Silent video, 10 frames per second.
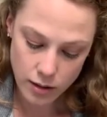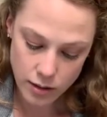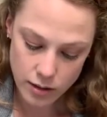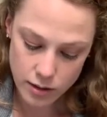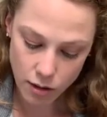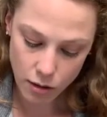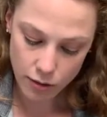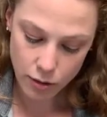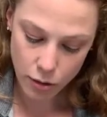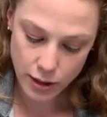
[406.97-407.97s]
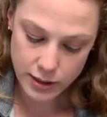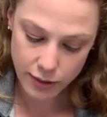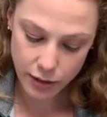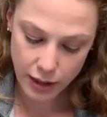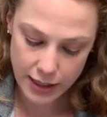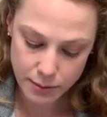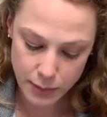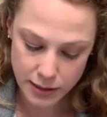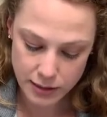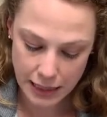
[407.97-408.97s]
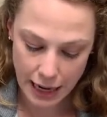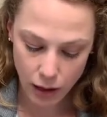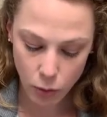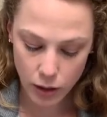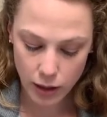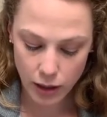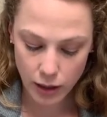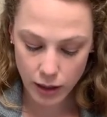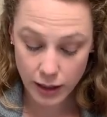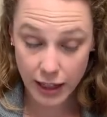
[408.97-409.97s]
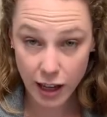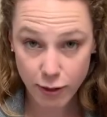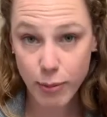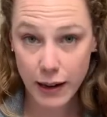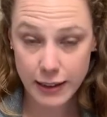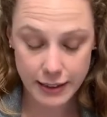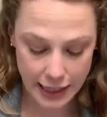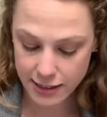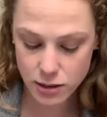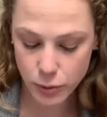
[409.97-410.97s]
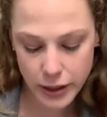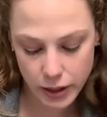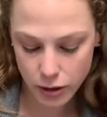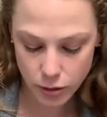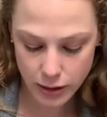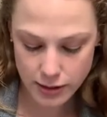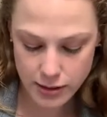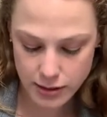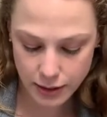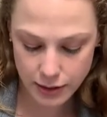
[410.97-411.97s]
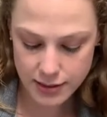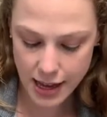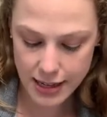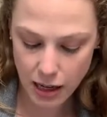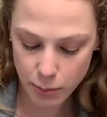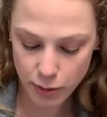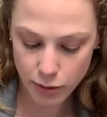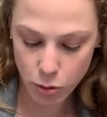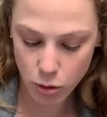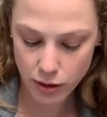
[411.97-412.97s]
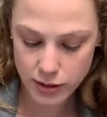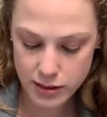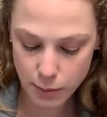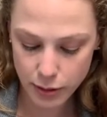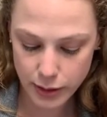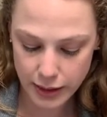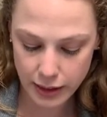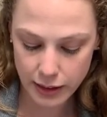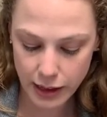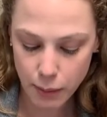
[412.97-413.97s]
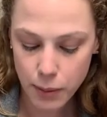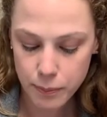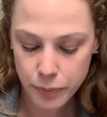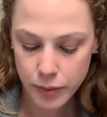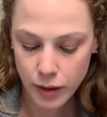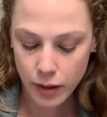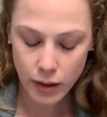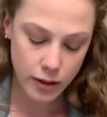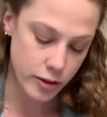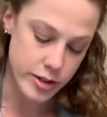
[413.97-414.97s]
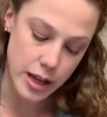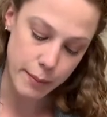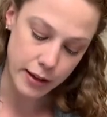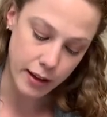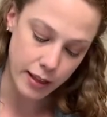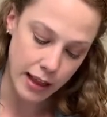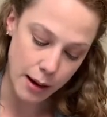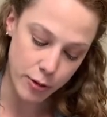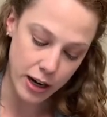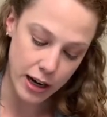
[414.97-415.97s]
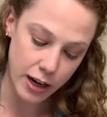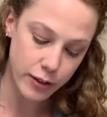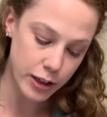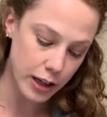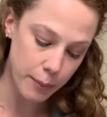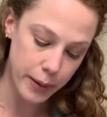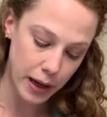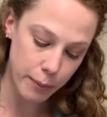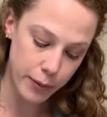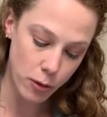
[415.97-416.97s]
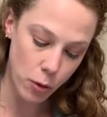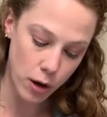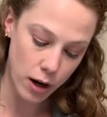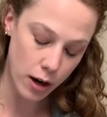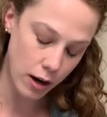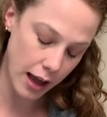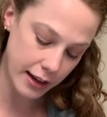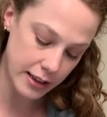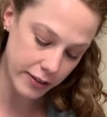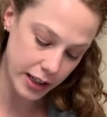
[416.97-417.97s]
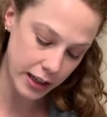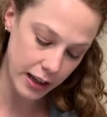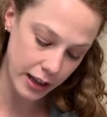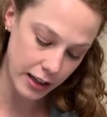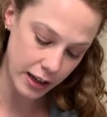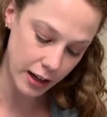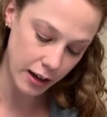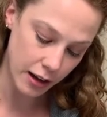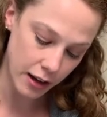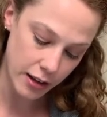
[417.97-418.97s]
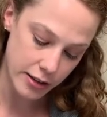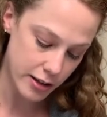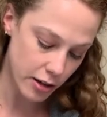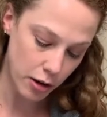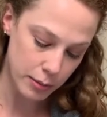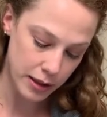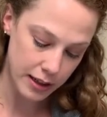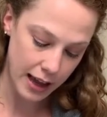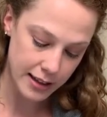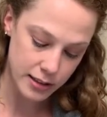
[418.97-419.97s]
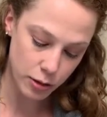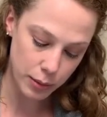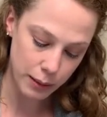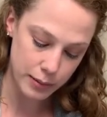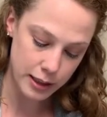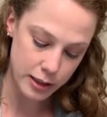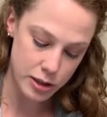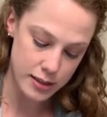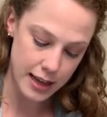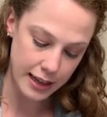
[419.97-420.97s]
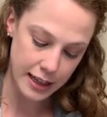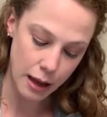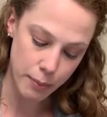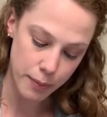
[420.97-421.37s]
So of course, if you guys missed our kickoff party last week, you can still sign up for the summer reading club. Just come into the library. When you come pick up your activity kit here, just go up to the desk. We'll be able to get you signed up.